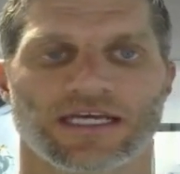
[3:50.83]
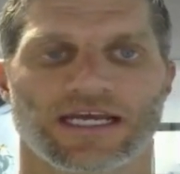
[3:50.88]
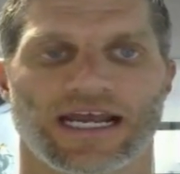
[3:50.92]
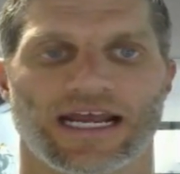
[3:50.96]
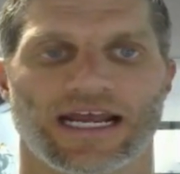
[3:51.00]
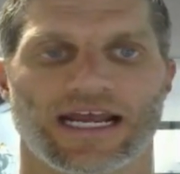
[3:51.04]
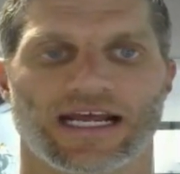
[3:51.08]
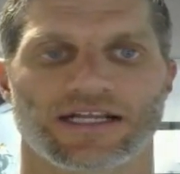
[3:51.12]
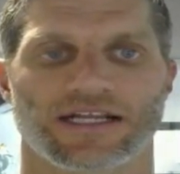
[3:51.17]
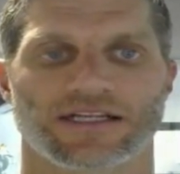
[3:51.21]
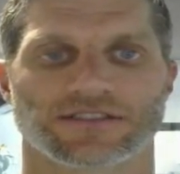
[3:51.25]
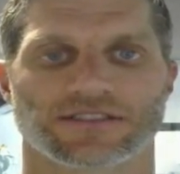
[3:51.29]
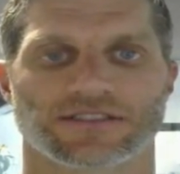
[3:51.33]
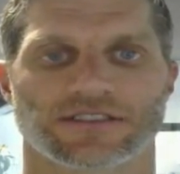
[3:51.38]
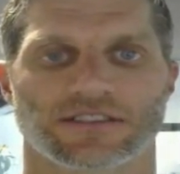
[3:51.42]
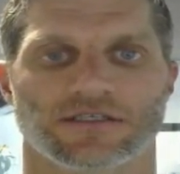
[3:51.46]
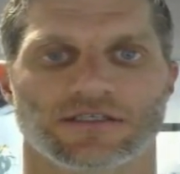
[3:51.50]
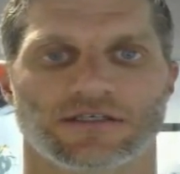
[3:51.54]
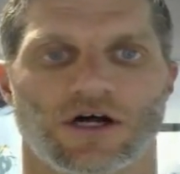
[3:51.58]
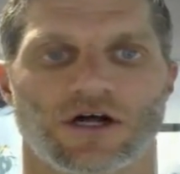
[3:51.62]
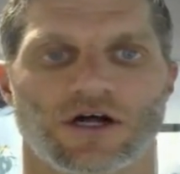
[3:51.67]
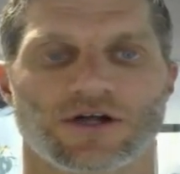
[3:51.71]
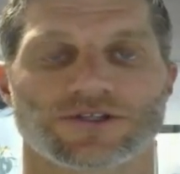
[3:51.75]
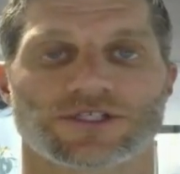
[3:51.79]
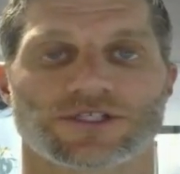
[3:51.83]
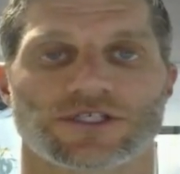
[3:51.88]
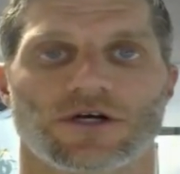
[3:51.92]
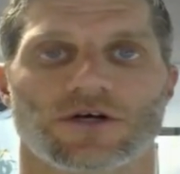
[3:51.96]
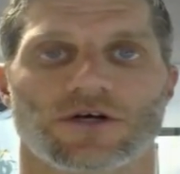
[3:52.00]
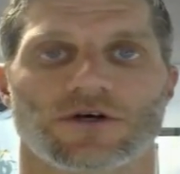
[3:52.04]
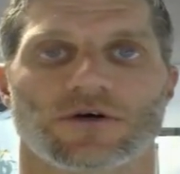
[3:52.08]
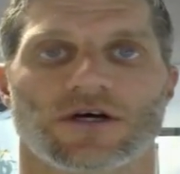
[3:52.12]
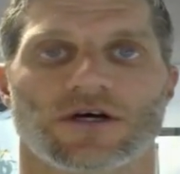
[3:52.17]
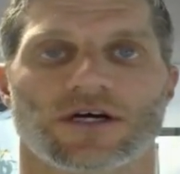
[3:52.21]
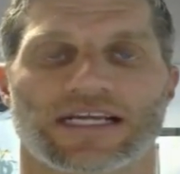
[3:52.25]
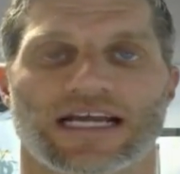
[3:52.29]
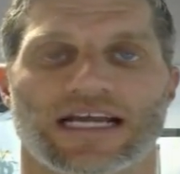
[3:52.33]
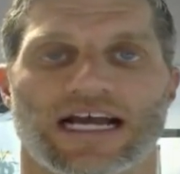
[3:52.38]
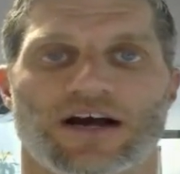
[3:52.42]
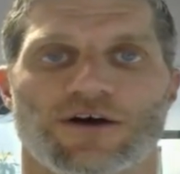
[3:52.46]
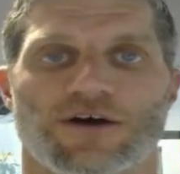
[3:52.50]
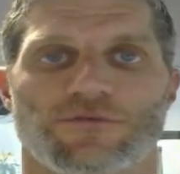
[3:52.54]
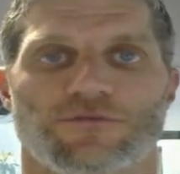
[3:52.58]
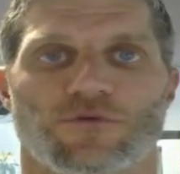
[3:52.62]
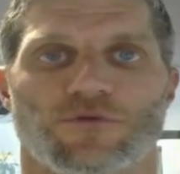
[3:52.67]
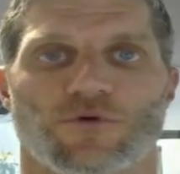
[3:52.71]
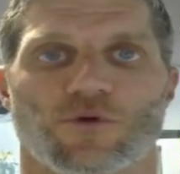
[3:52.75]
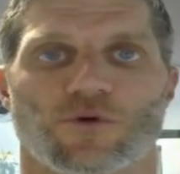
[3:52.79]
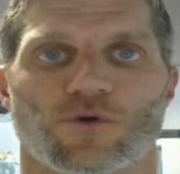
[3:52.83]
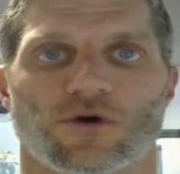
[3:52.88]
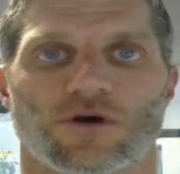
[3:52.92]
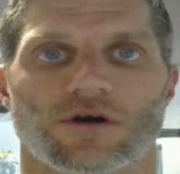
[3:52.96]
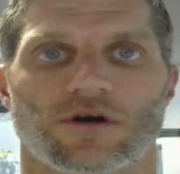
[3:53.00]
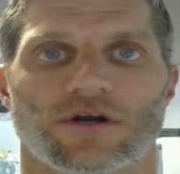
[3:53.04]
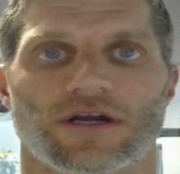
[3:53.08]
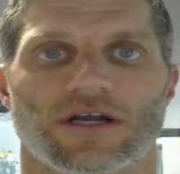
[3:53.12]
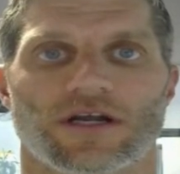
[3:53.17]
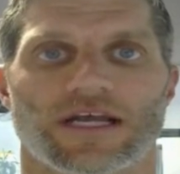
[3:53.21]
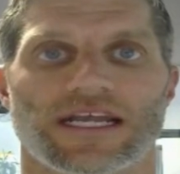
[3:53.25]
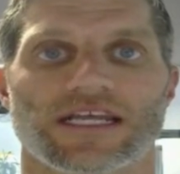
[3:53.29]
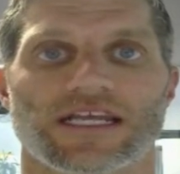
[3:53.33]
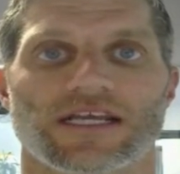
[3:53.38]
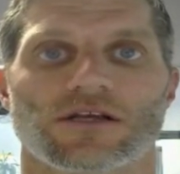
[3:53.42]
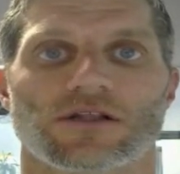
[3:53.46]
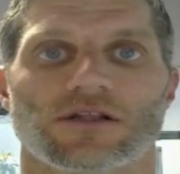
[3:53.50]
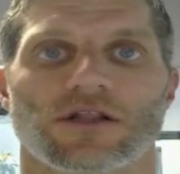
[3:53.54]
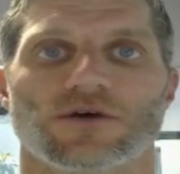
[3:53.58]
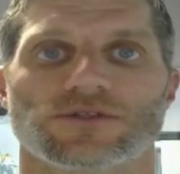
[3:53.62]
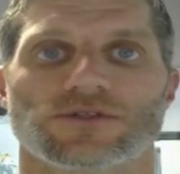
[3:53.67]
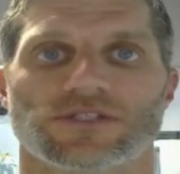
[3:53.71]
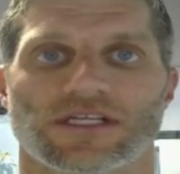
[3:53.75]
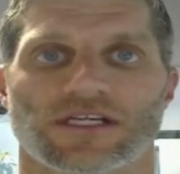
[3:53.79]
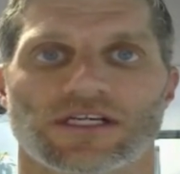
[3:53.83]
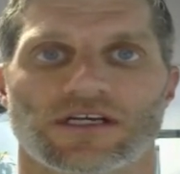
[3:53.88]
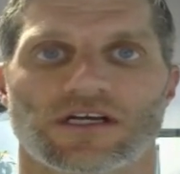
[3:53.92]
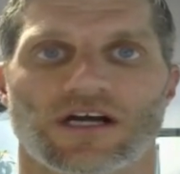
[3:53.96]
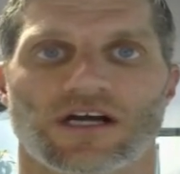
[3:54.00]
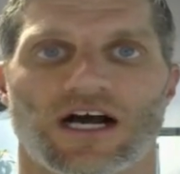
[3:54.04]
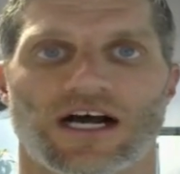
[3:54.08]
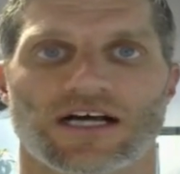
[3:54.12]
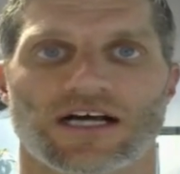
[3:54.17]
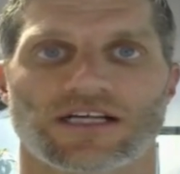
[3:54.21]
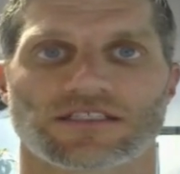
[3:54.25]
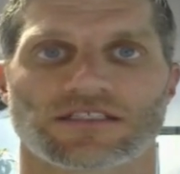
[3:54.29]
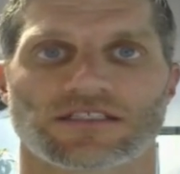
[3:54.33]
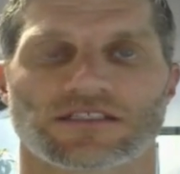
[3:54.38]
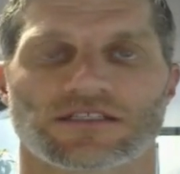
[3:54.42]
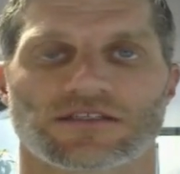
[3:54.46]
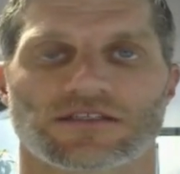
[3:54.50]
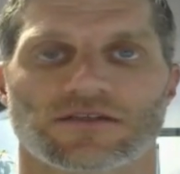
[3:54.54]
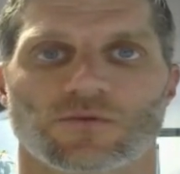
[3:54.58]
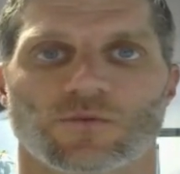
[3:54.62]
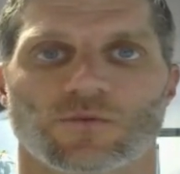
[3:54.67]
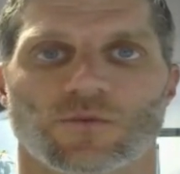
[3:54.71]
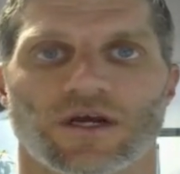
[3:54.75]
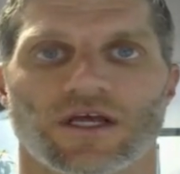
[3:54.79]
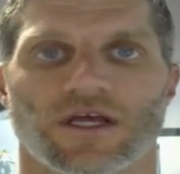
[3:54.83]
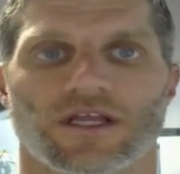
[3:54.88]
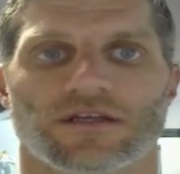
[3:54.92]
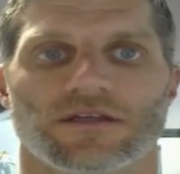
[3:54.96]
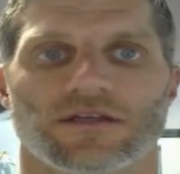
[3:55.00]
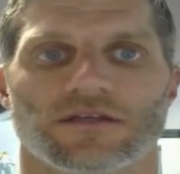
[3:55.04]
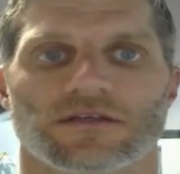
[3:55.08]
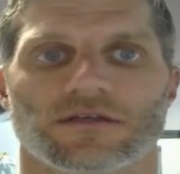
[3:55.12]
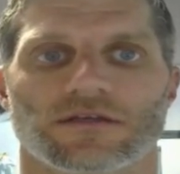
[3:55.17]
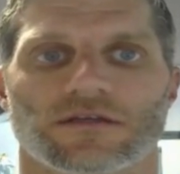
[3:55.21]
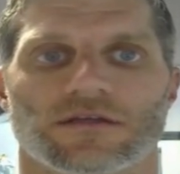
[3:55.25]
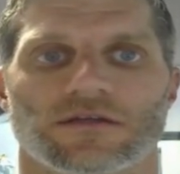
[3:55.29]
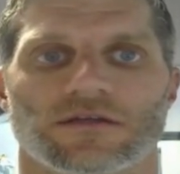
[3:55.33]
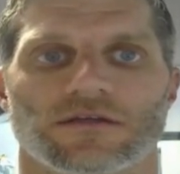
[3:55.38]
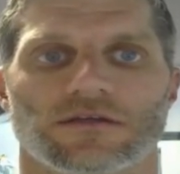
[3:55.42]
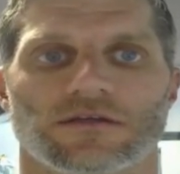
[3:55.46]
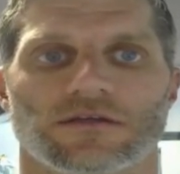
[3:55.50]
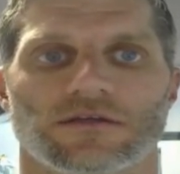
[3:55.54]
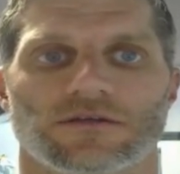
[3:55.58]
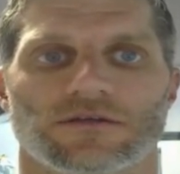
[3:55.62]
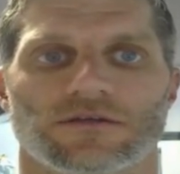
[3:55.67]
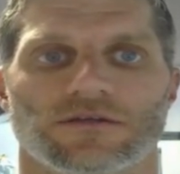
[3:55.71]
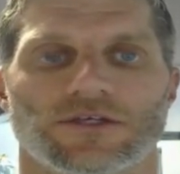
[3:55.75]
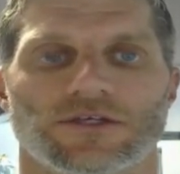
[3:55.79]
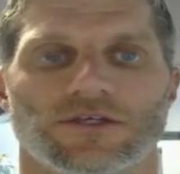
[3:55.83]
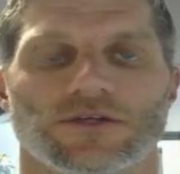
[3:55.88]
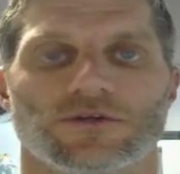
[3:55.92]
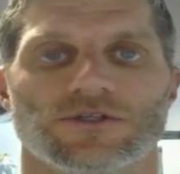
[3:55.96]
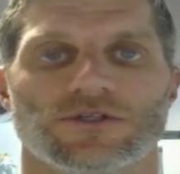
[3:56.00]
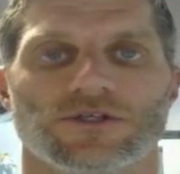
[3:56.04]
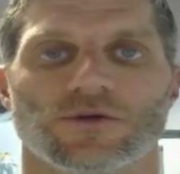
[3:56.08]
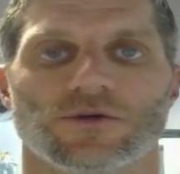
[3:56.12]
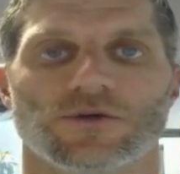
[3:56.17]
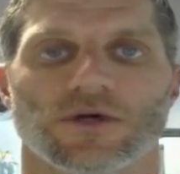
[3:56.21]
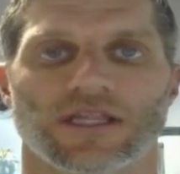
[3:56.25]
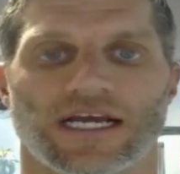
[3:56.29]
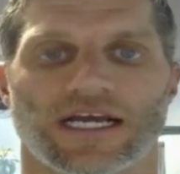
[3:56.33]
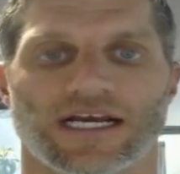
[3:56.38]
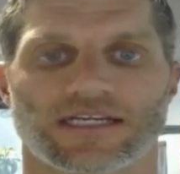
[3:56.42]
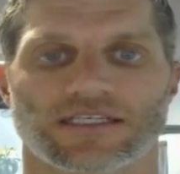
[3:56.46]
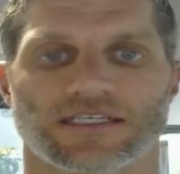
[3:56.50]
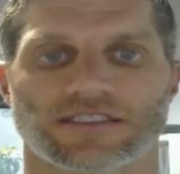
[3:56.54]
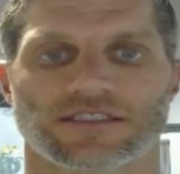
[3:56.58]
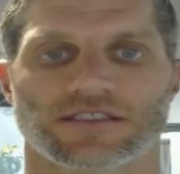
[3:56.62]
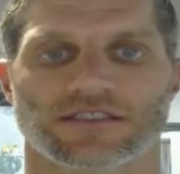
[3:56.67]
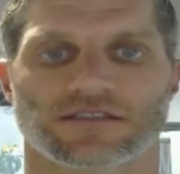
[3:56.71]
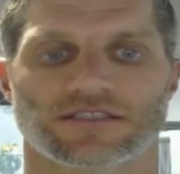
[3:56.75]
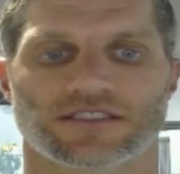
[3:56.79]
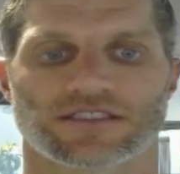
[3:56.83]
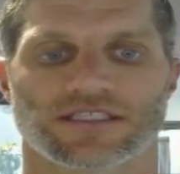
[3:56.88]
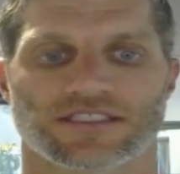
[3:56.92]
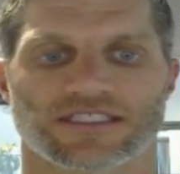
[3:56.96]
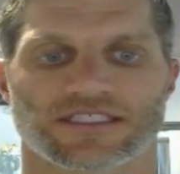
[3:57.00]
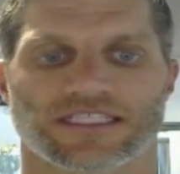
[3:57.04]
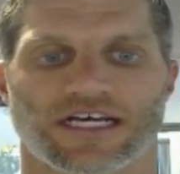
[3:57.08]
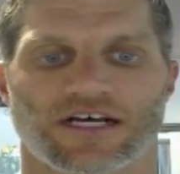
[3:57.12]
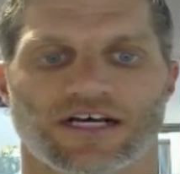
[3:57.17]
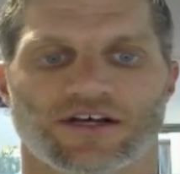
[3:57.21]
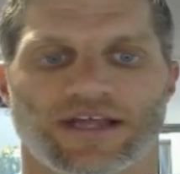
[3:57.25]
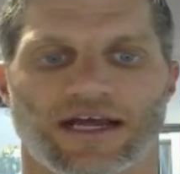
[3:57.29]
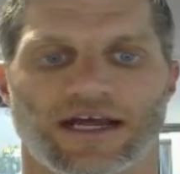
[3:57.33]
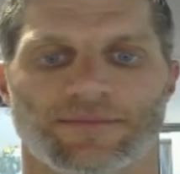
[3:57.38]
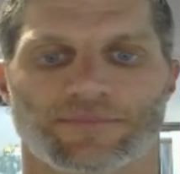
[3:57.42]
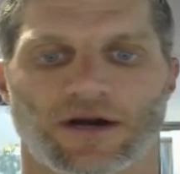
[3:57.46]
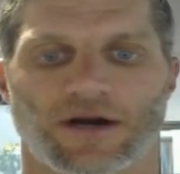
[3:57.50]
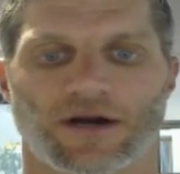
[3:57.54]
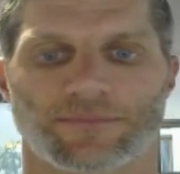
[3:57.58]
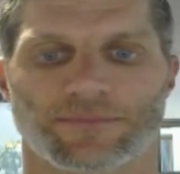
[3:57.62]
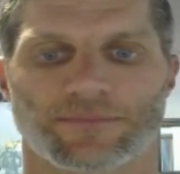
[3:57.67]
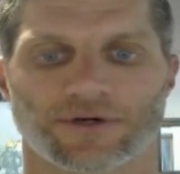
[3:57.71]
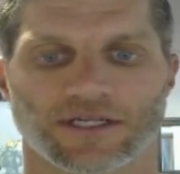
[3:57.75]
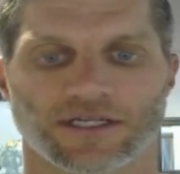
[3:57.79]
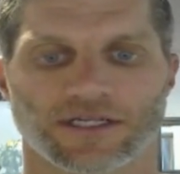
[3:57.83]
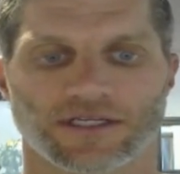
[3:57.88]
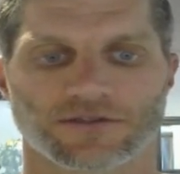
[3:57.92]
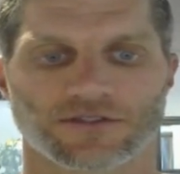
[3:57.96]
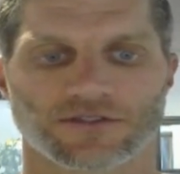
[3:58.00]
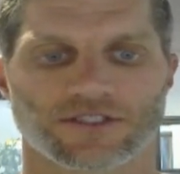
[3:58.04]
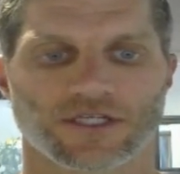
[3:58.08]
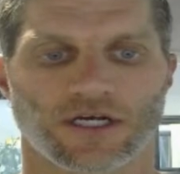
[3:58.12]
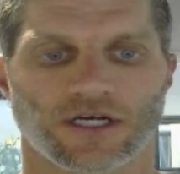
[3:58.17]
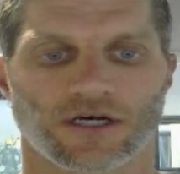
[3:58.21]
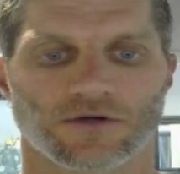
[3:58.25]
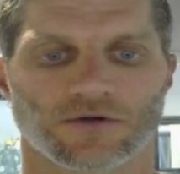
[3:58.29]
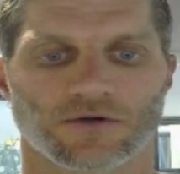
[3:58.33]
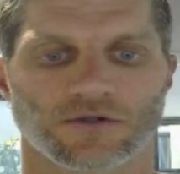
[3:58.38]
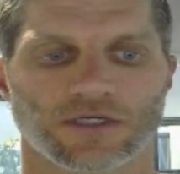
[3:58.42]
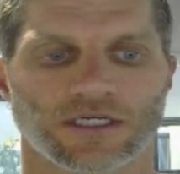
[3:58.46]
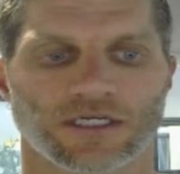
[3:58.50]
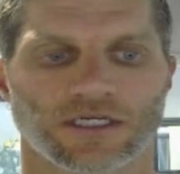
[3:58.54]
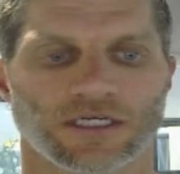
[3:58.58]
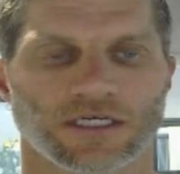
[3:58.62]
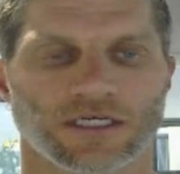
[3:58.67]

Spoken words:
and also account for any closing costs when you do elect to sell that property. So